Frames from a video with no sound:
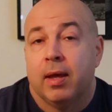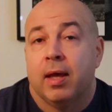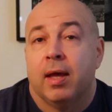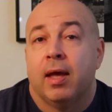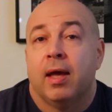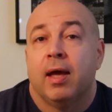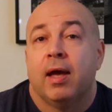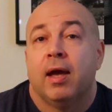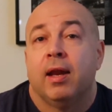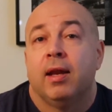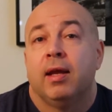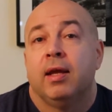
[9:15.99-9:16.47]

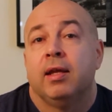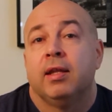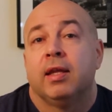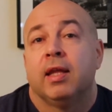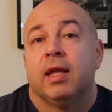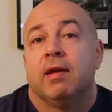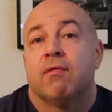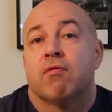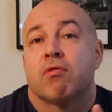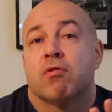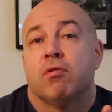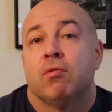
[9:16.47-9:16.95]
and
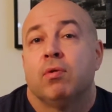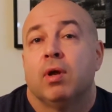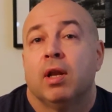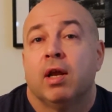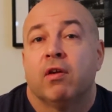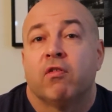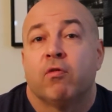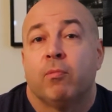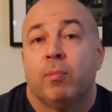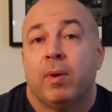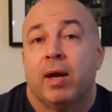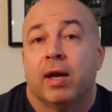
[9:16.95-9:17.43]
it gives you a
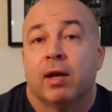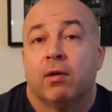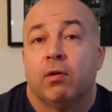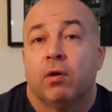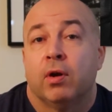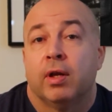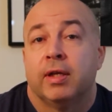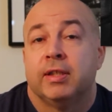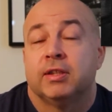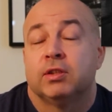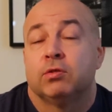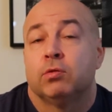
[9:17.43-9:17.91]
lot of
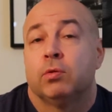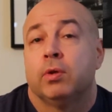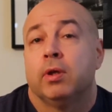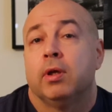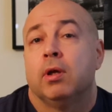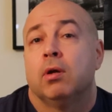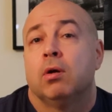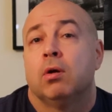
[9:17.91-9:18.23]
background history